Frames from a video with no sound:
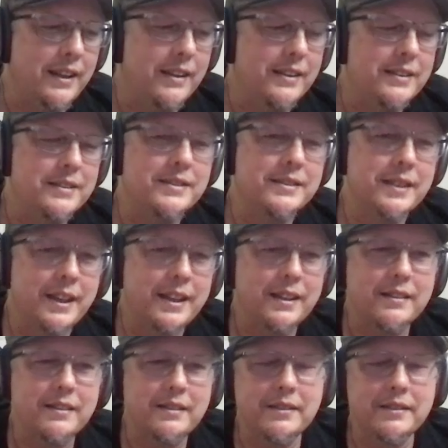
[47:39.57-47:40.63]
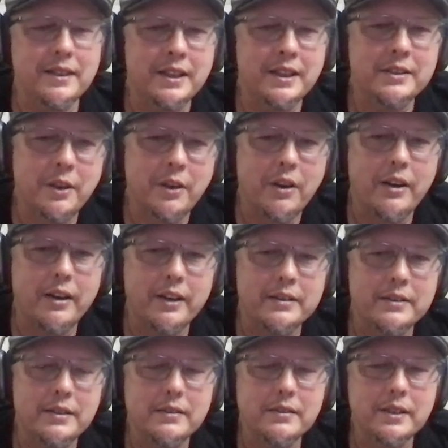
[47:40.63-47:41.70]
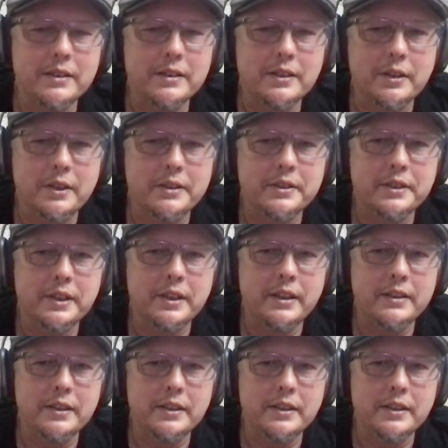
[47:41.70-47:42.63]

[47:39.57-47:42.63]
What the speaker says: is like, in his heart, he's a Christian. He's a